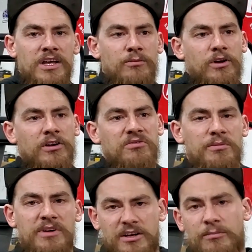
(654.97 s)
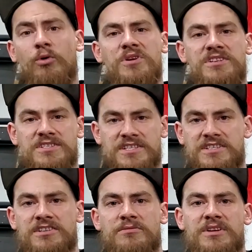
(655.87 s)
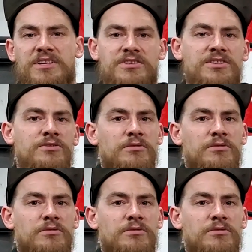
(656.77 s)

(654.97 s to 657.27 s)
Bring them from like a point system into